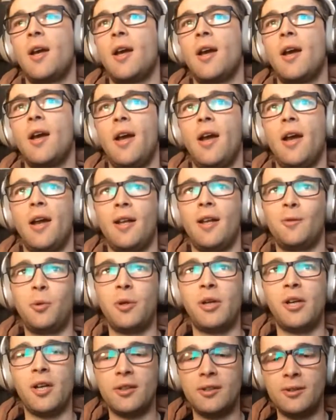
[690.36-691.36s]
And we
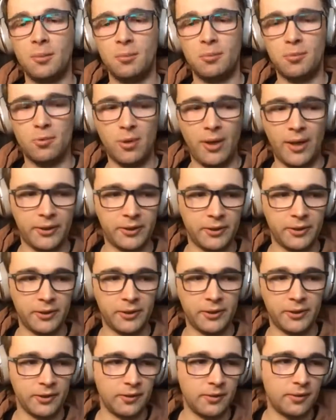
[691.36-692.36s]
got some traction
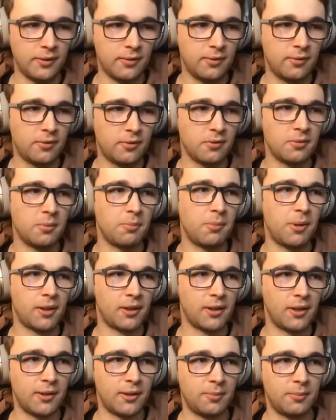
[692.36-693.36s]
from the
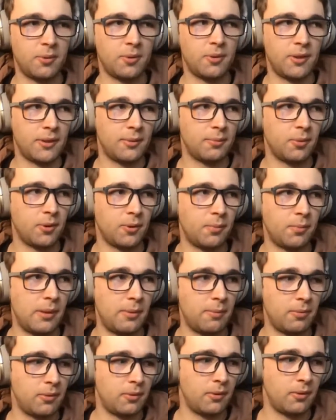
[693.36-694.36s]
market. More and more
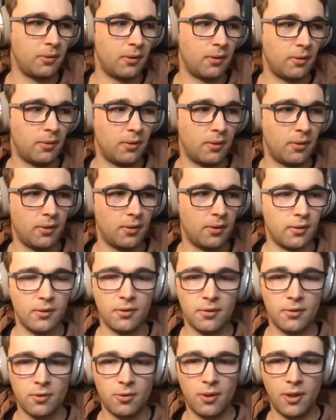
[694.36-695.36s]
people
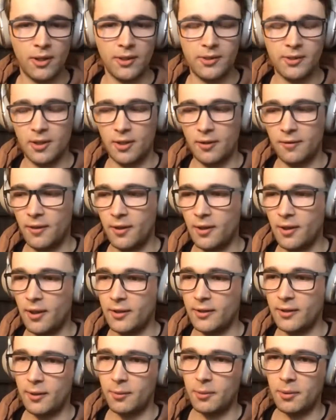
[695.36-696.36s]
tried Surfer,
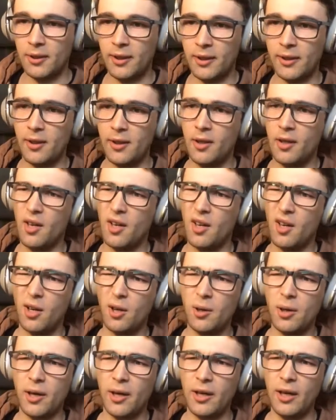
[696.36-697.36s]
and they were like,
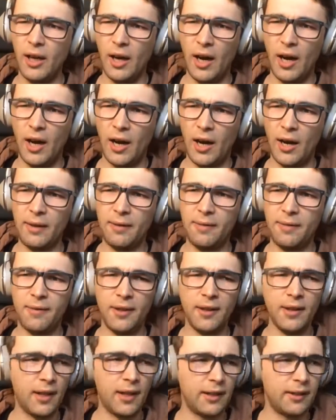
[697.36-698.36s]
okay, I
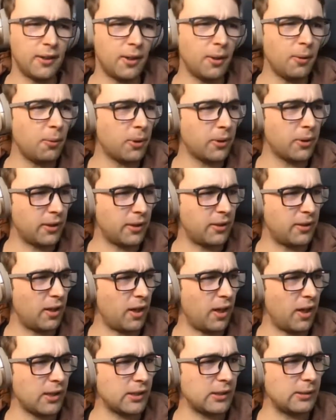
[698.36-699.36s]
think I know what it
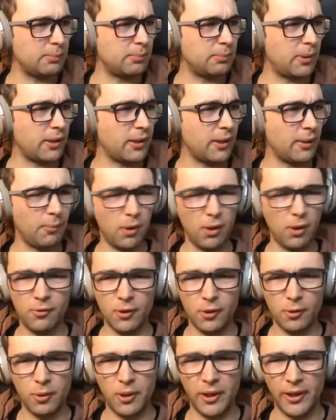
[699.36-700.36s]
does, but I'm
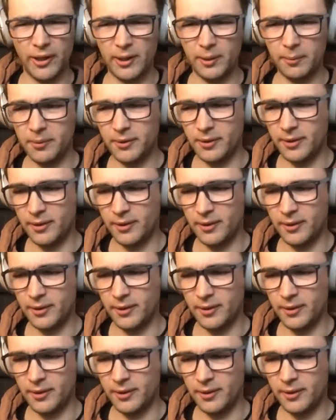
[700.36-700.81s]
overwhelmed.